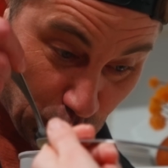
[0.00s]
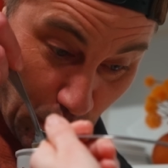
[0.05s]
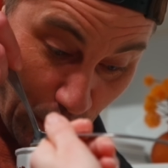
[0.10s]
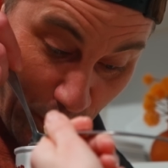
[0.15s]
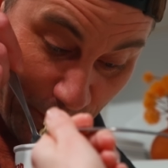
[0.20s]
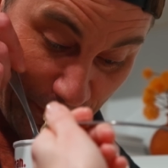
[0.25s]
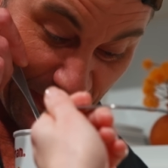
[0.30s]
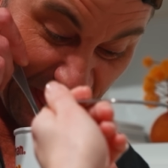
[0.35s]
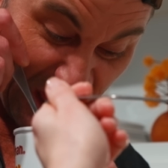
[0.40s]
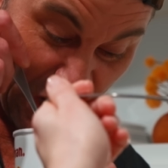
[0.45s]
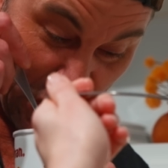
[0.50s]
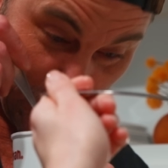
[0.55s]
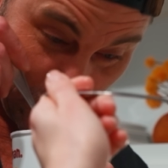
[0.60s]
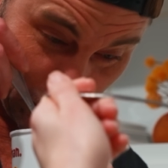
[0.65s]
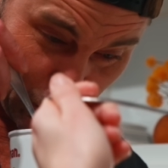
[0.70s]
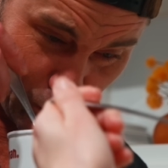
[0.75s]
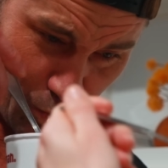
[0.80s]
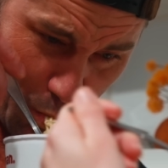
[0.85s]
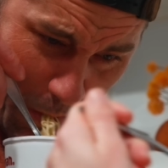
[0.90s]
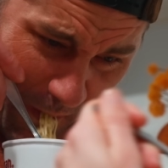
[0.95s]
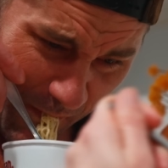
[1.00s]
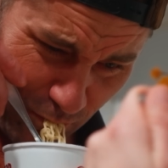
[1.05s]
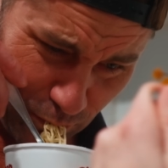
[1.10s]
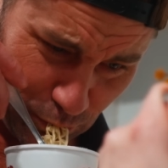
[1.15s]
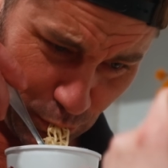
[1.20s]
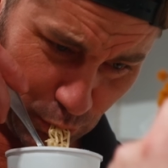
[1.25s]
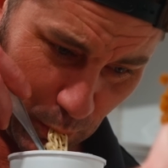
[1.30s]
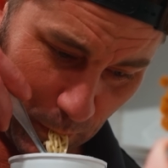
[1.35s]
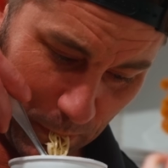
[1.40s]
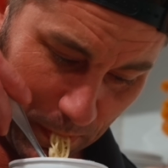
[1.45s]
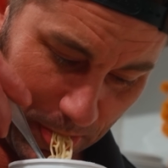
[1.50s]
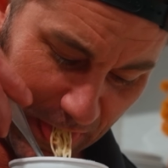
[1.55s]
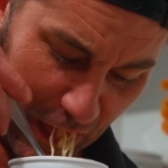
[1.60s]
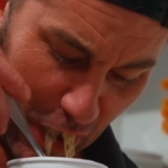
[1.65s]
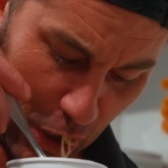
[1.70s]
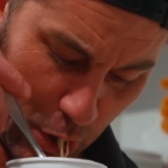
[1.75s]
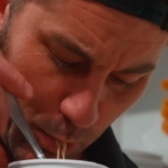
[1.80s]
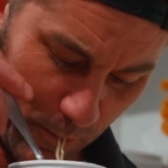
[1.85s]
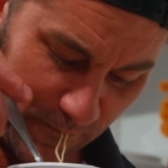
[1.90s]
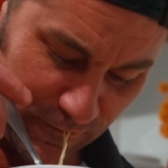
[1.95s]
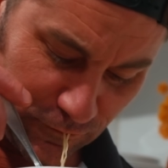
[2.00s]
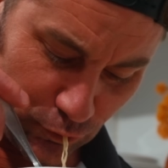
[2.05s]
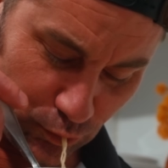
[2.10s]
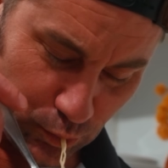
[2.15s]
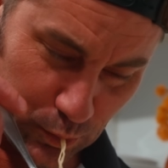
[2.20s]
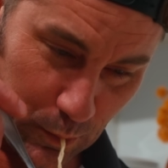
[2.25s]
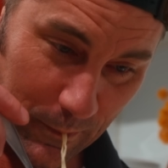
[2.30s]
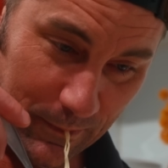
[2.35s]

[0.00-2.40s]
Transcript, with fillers: No more eating only instant noodles made from wheat